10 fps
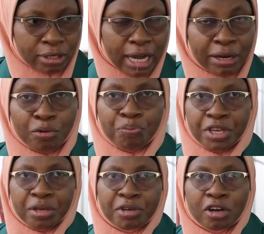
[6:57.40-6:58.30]

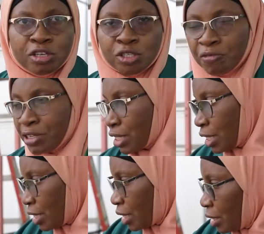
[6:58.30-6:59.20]
canopy because of the
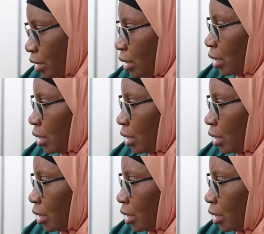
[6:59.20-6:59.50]
season,